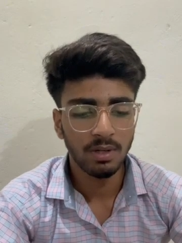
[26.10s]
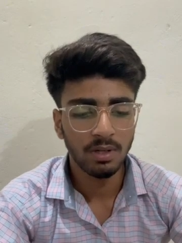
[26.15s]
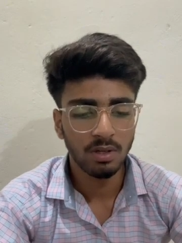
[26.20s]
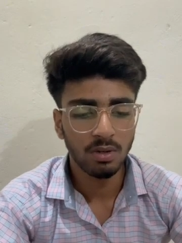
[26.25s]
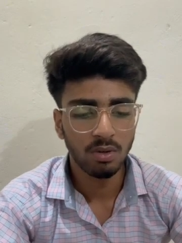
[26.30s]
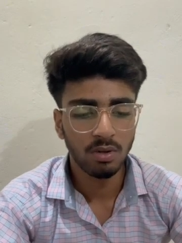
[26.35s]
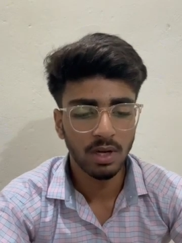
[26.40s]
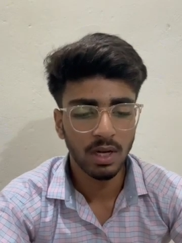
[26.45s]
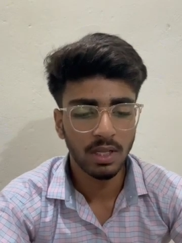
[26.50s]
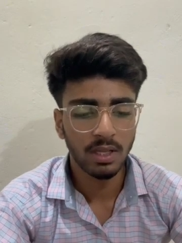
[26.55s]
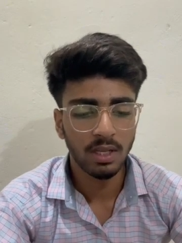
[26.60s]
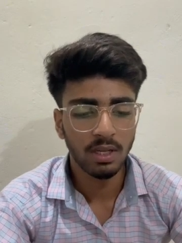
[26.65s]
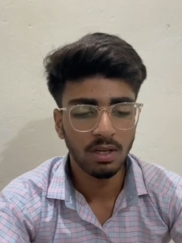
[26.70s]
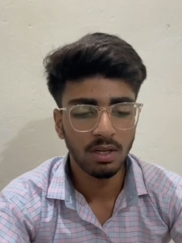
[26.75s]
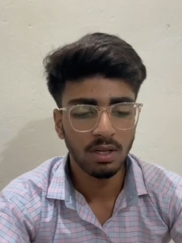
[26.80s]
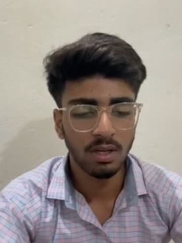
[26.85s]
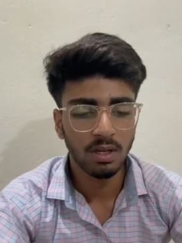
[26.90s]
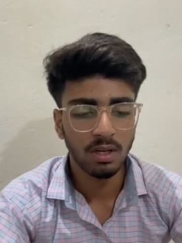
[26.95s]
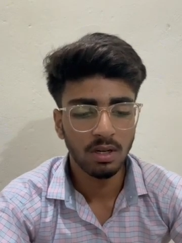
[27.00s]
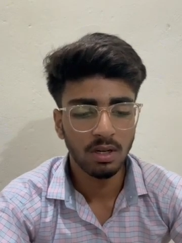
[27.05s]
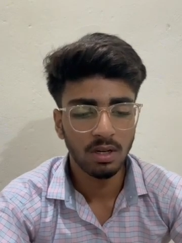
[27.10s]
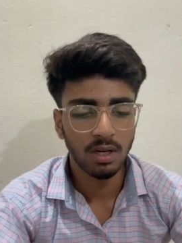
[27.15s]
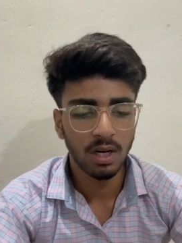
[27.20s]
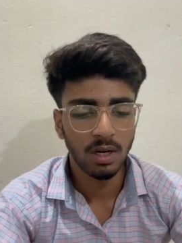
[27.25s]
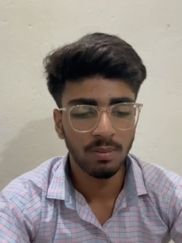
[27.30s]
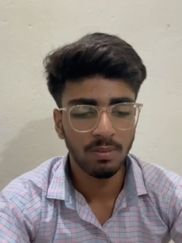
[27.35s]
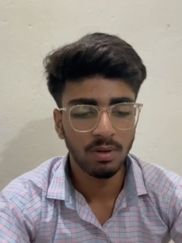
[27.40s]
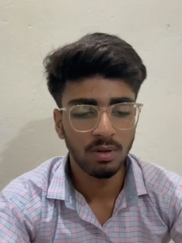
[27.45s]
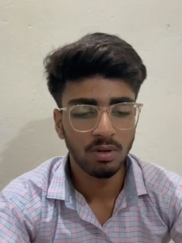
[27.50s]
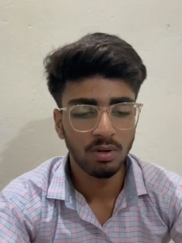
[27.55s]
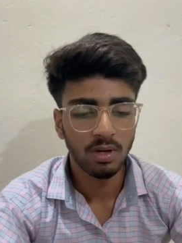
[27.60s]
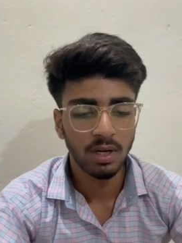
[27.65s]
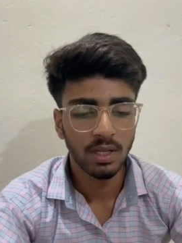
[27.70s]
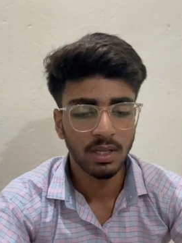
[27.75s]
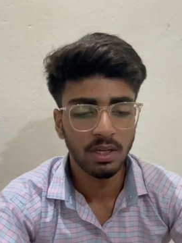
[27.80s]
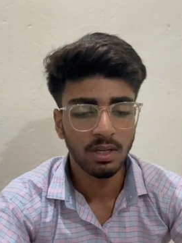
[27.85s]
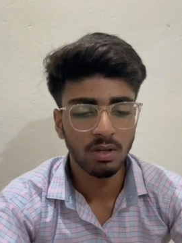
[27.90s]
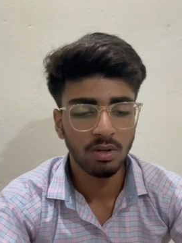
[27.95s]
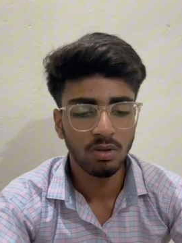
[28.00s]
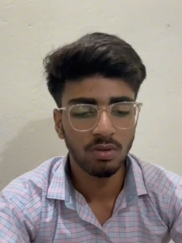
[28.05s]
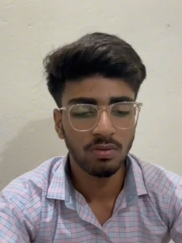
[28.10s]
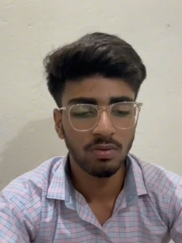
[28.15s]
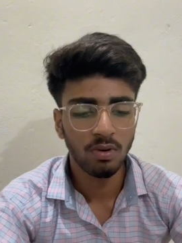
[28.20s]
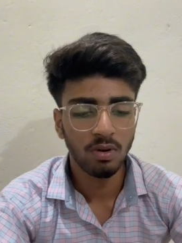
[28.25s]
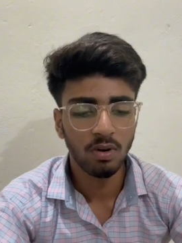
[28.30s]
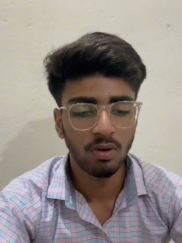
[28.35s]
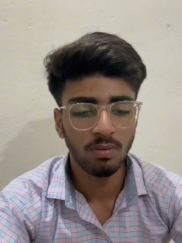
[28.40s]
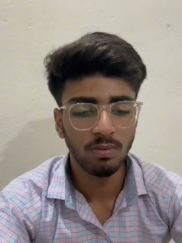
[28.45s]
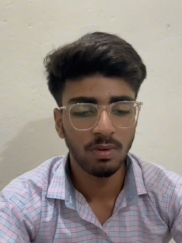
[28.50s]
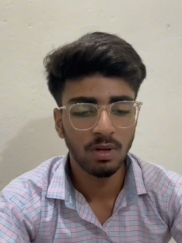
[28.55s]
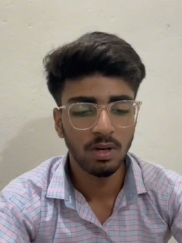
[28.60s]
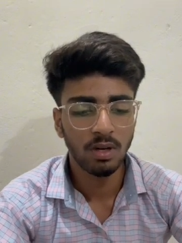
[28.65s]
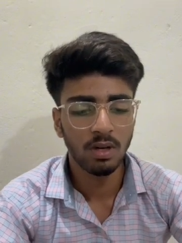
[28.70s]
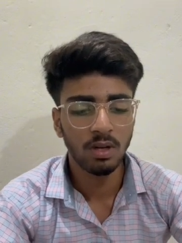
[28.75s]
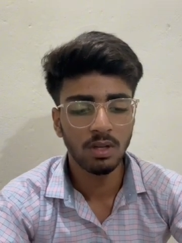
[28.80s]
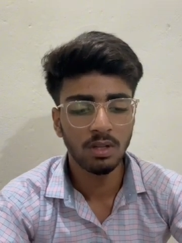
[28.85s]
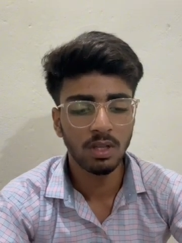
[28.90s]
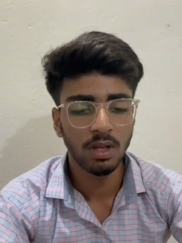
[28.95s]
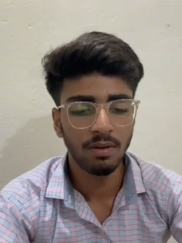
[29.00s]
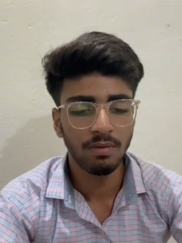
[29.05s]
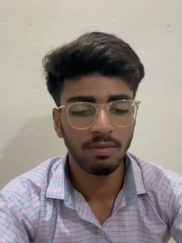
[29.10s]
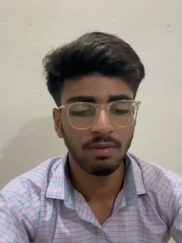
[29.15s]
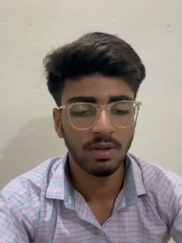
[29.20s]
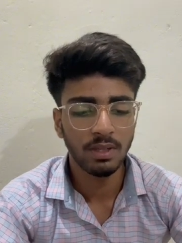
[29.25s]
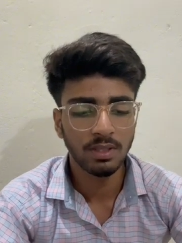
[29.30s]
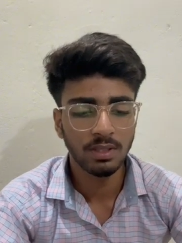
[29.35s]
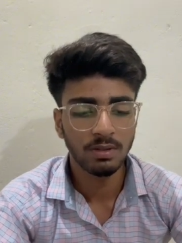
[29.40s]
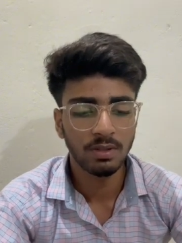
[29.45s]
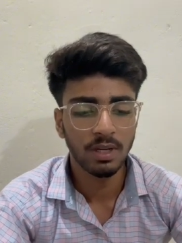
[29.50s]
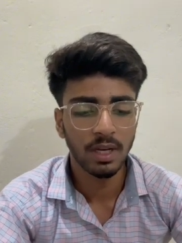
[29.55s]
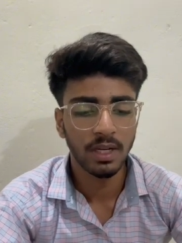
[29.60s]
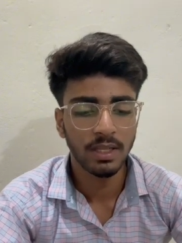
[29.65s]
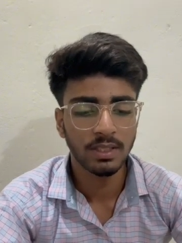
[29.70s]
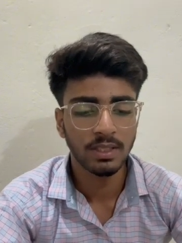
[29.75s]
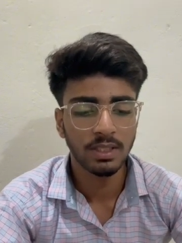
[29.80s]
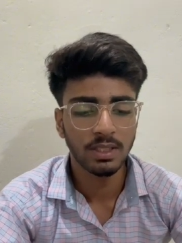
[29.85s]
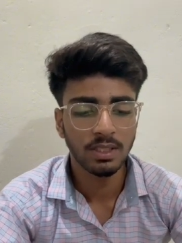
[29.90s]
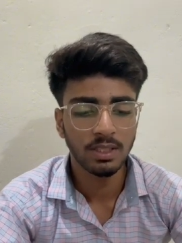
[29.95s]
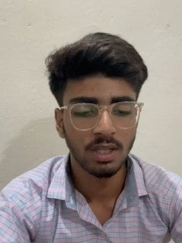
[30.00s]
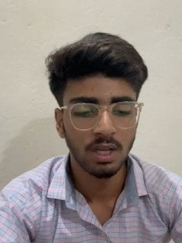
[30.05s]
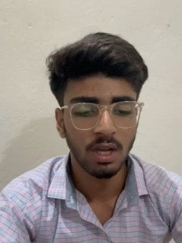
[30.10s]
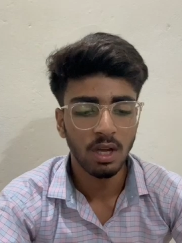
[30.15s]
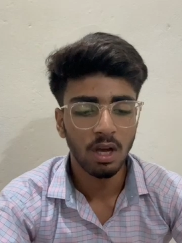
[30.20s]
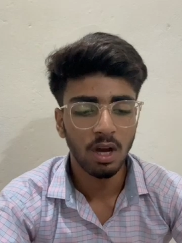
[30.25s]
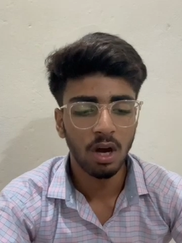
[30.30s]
together to form the first galaxies,